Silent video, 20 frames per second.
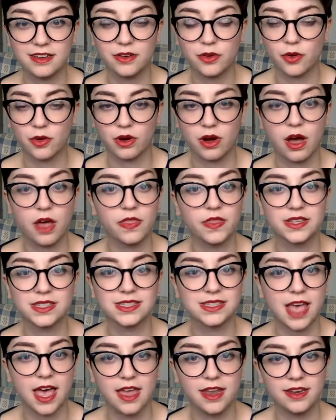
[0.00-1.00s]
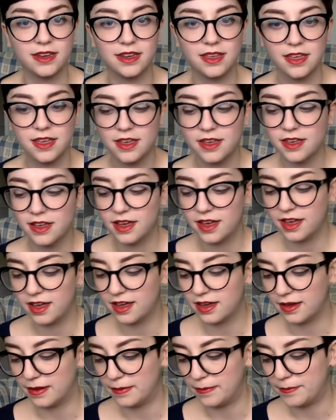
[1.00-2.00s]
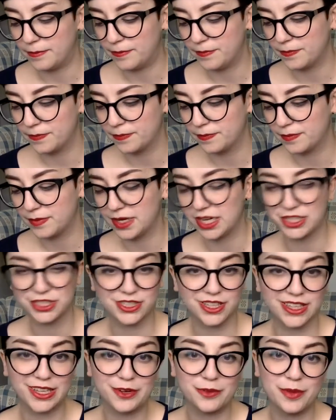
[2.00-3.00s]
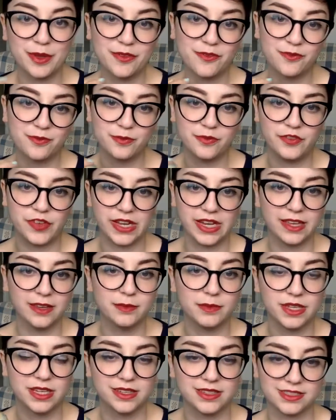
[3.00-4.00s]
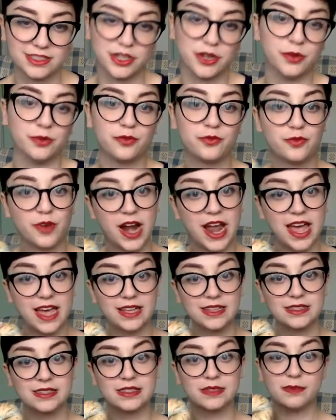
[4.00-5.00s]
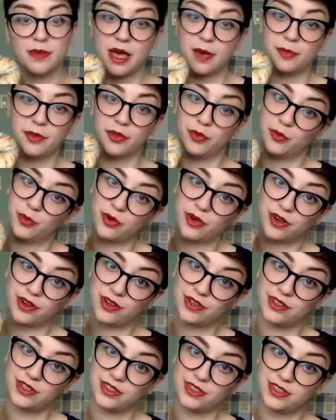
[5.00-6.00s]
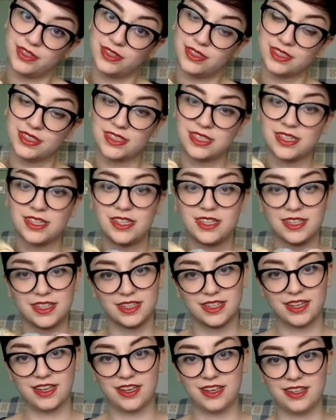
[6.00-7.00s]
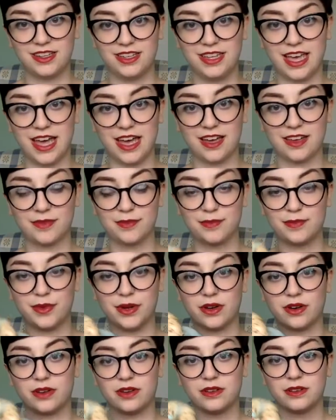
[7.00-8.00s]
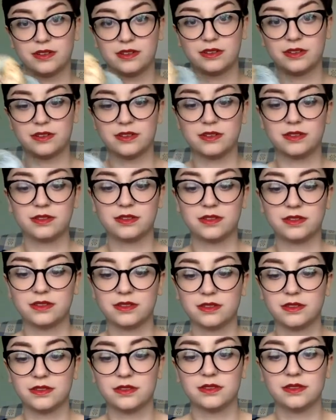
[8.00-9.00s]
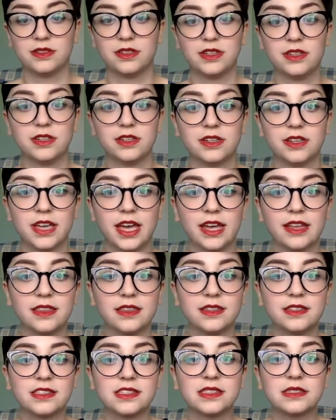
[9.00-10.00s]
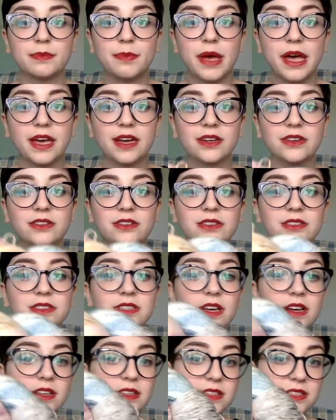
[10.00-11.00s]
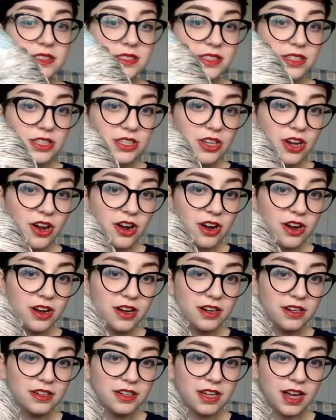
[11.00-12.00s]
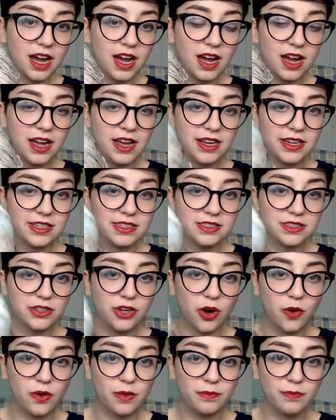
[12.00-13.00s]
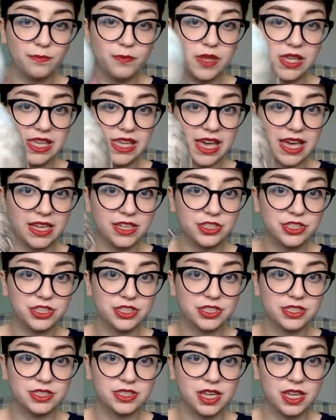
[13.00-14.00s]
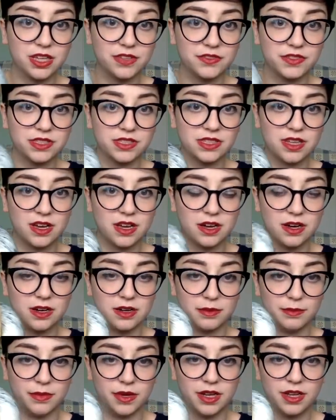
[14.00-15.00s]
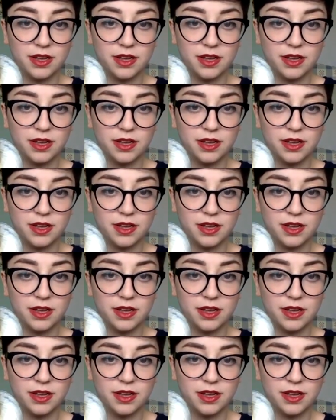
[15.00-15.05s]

or On the Seine. I just thought that would be fitting because, you know, France, map of the world. Yeah, but oh, look at the speckles on this yarn, guys. Go and get yourself some.